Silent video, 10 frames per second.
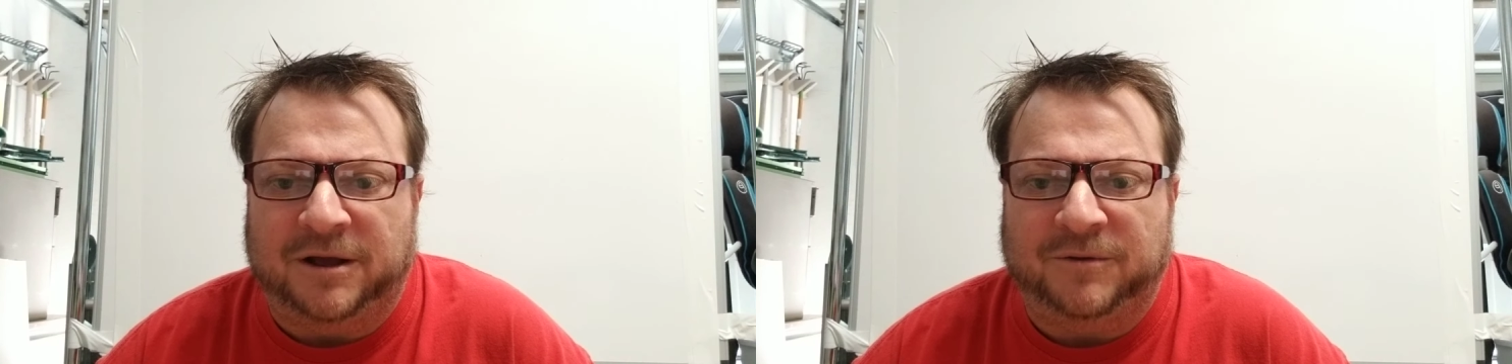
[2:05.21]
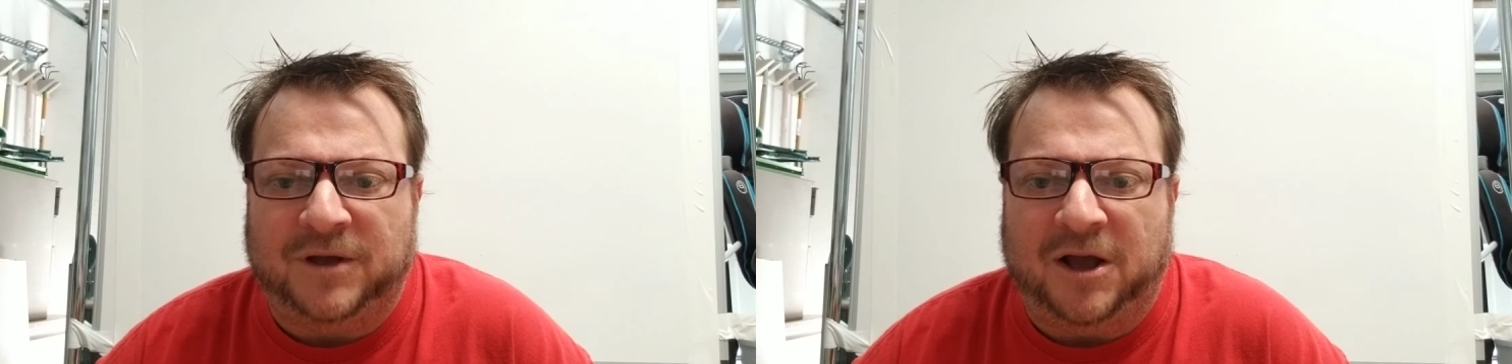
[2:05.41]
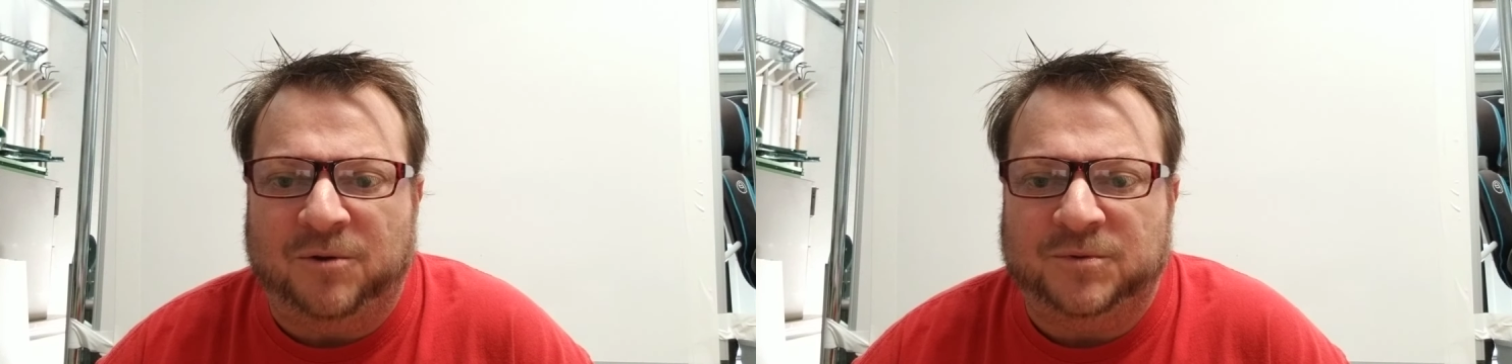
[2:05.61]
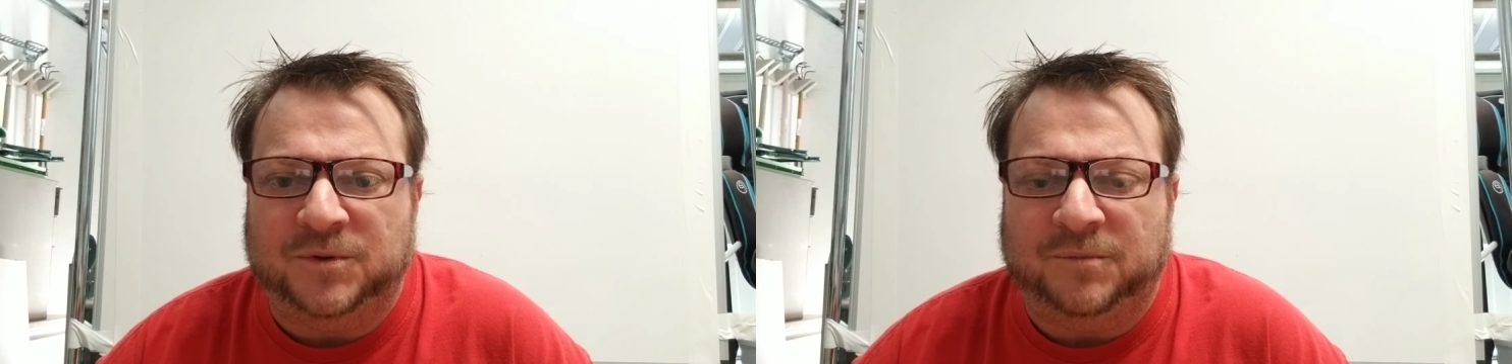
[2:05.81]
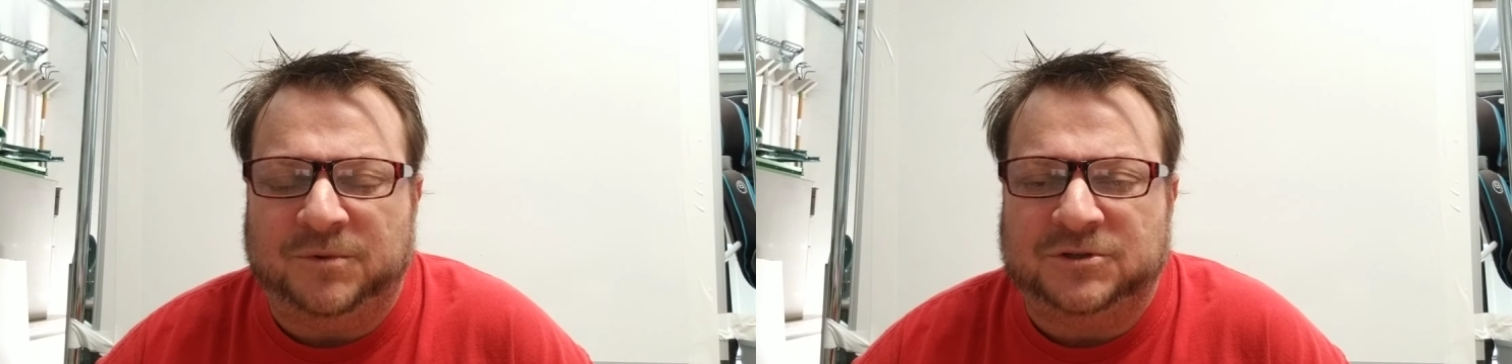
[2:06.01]
I, I
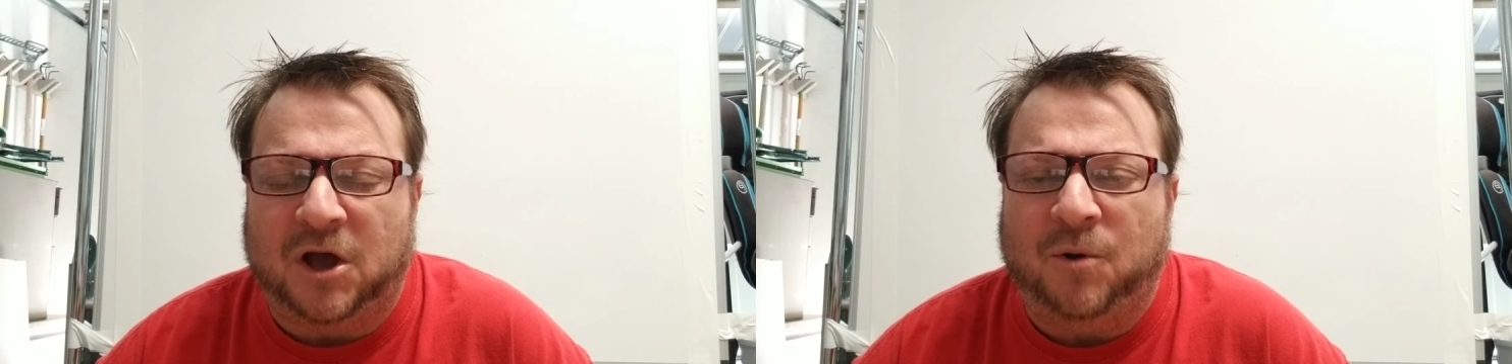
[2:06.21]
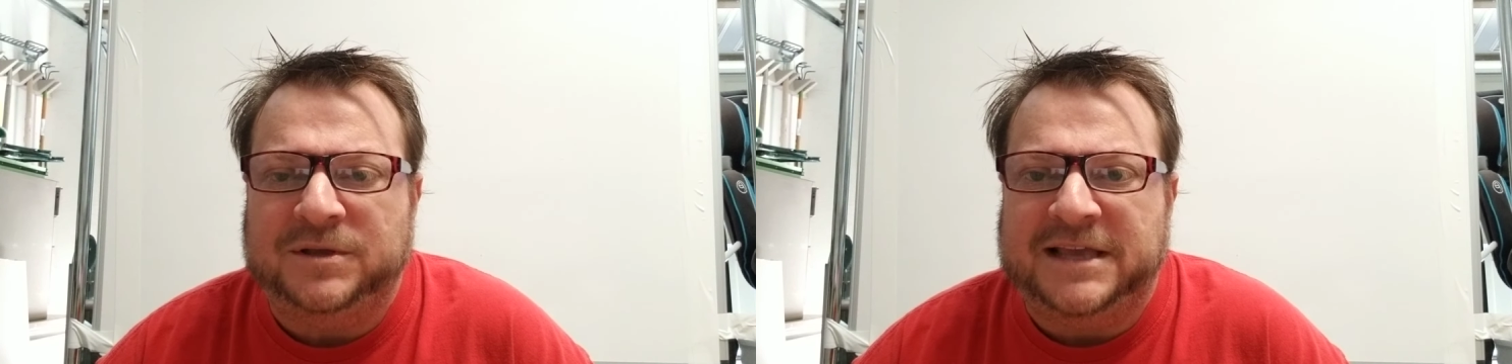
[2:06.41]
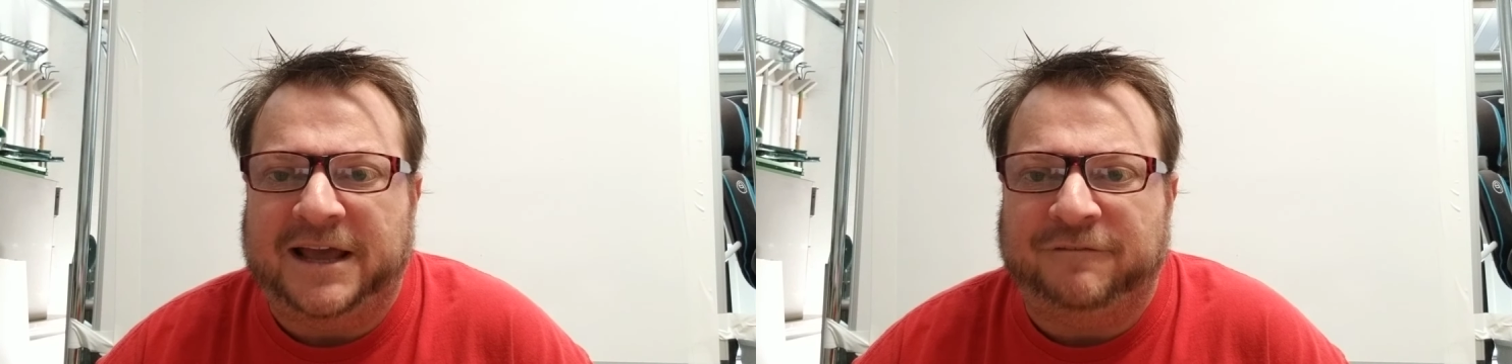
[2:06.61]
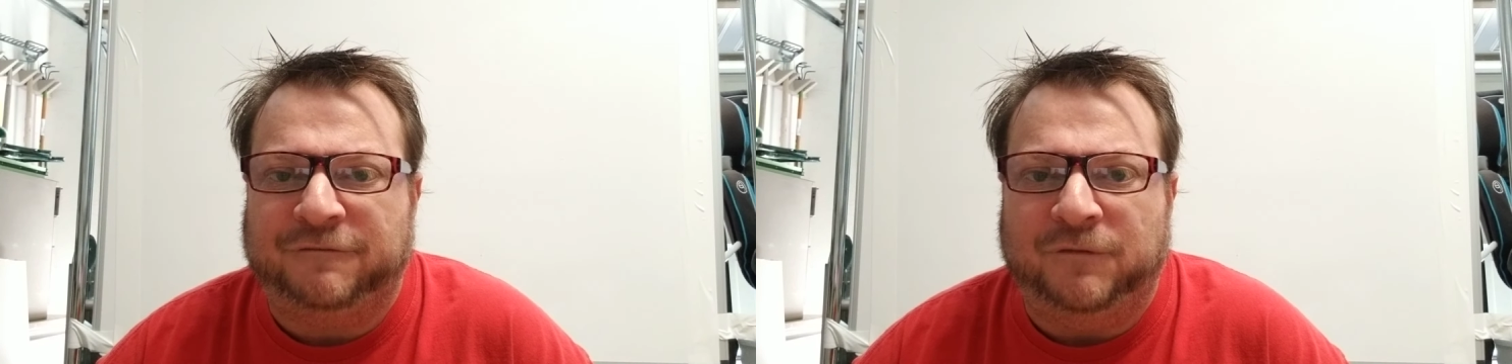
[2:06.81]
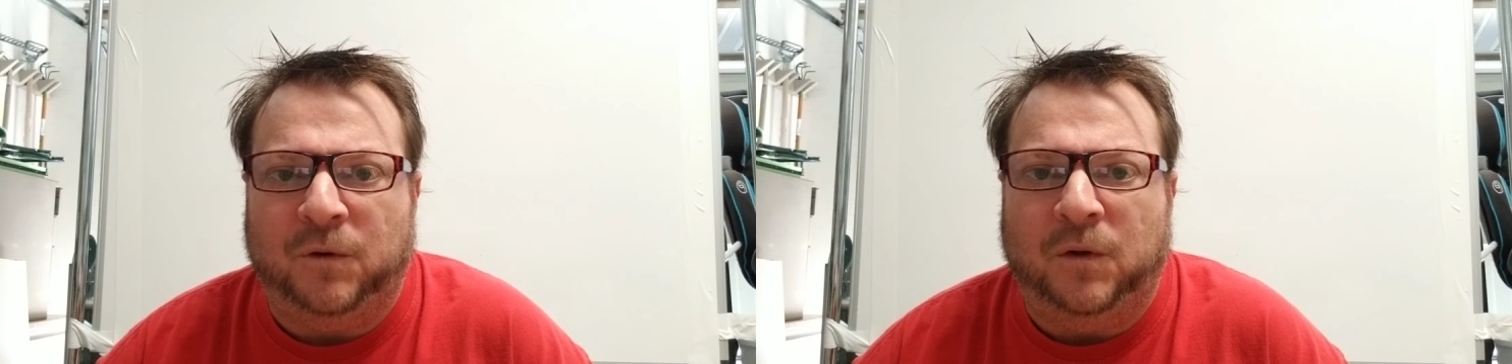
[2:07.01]
almost always had a
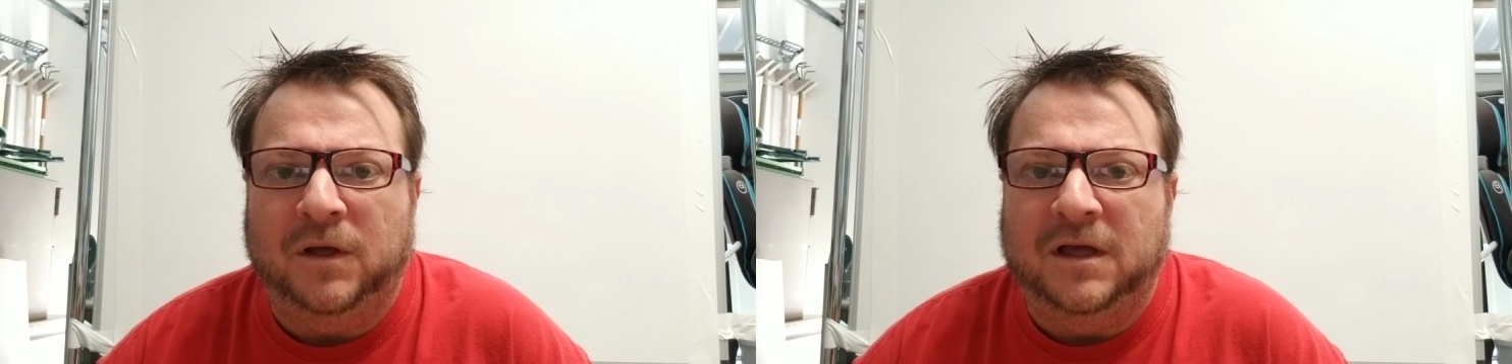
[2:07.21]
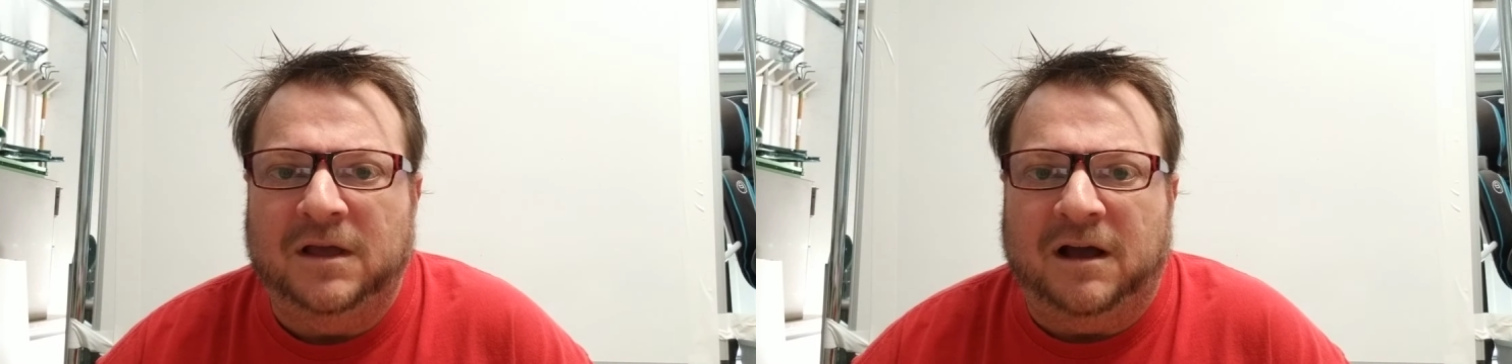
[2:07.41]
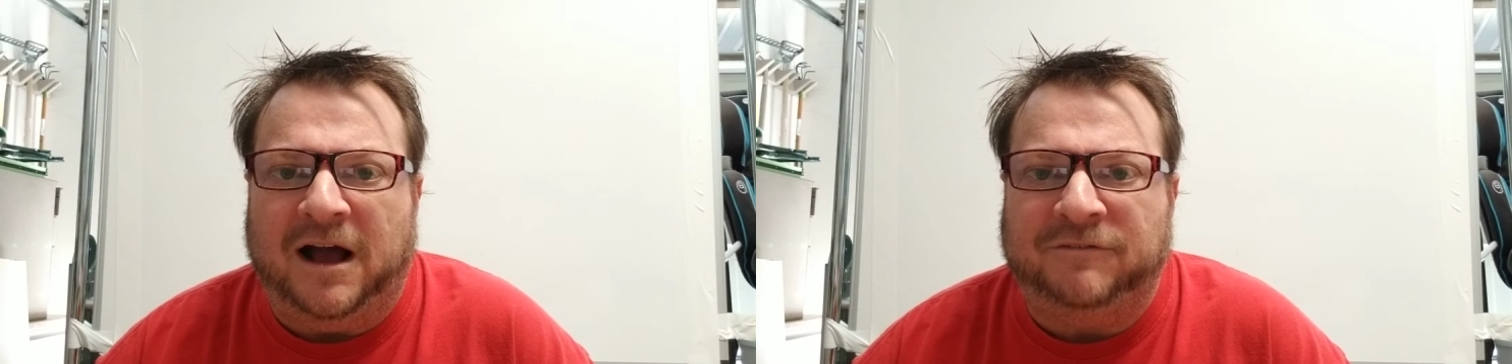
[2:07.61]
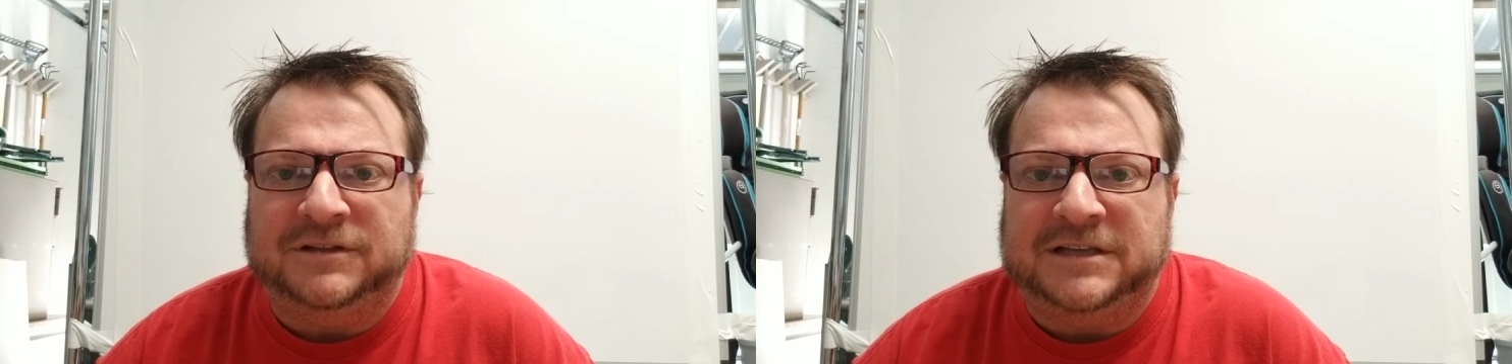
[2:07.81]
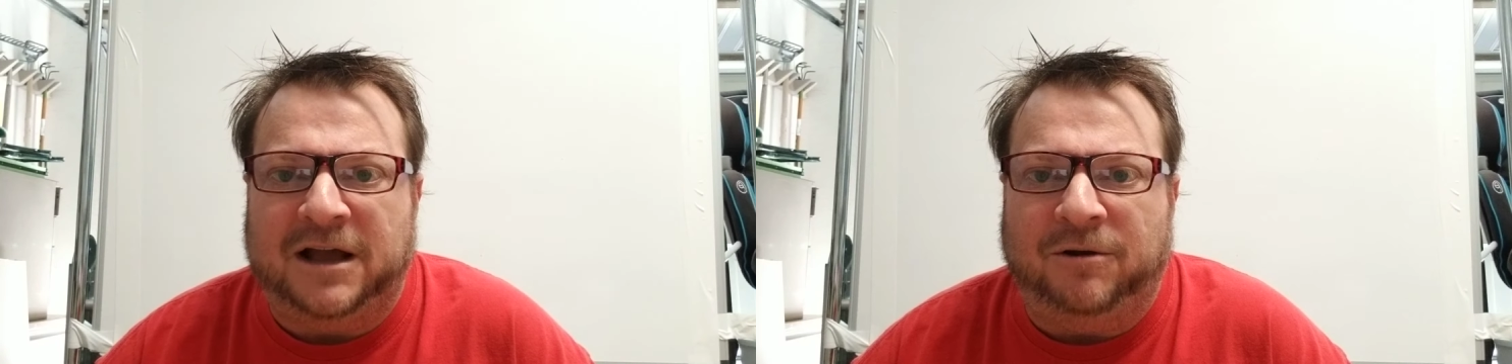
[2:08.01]
full
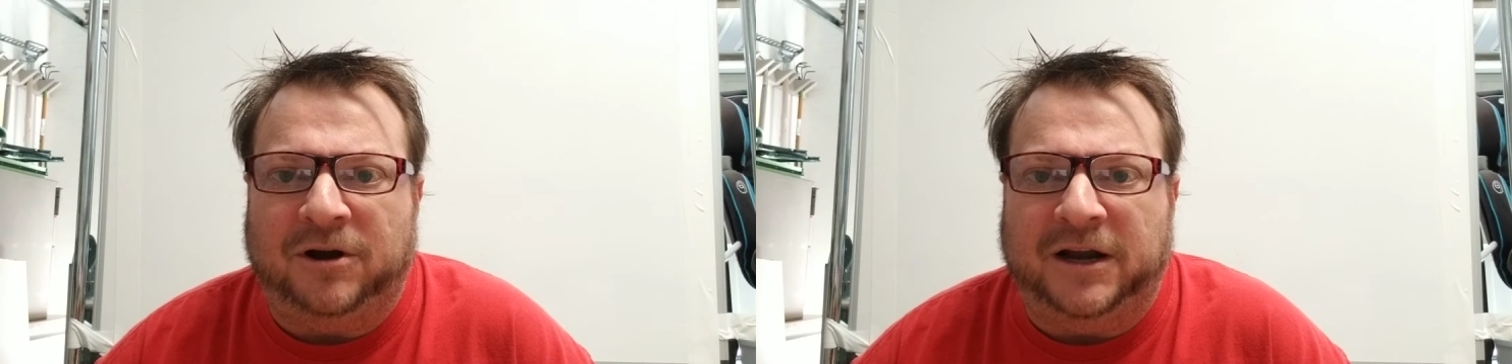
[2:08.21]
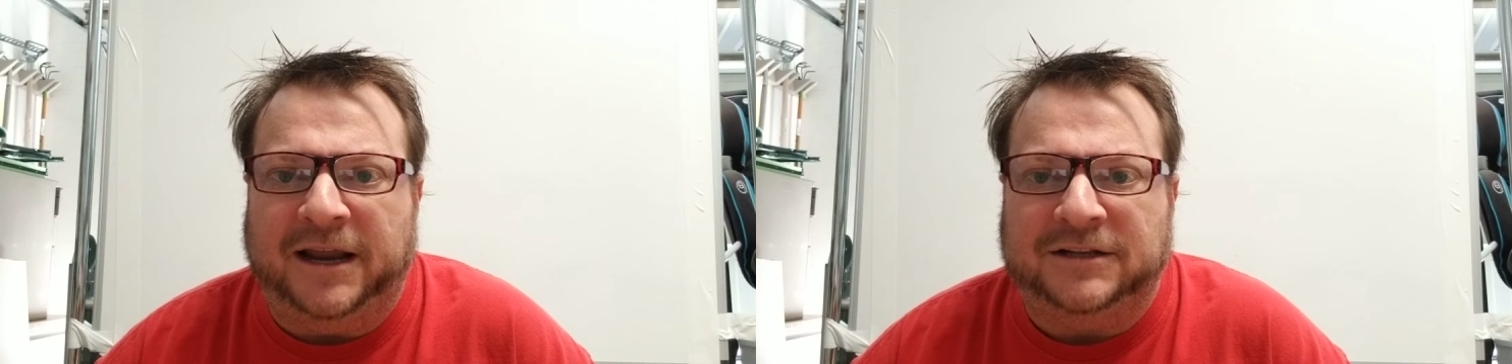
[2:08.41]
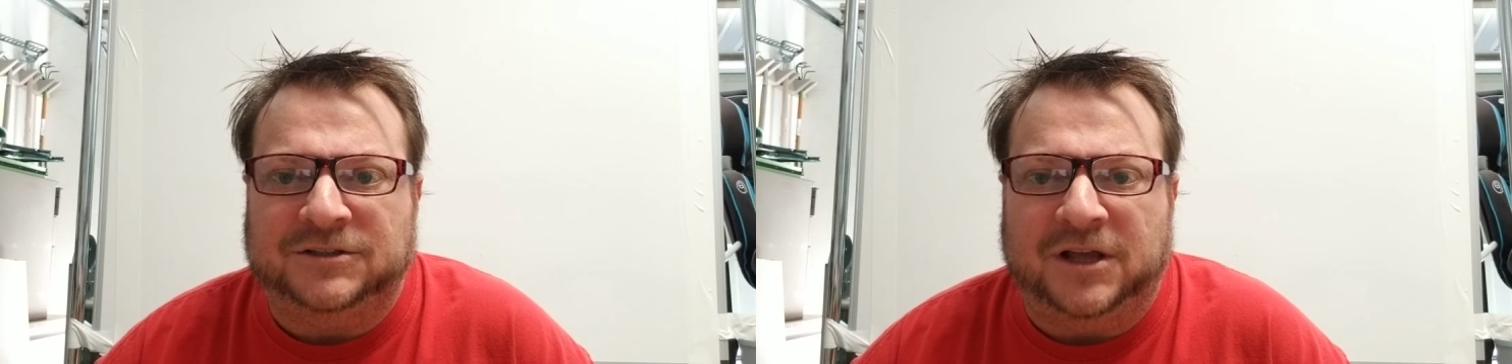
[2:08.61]
office hour and,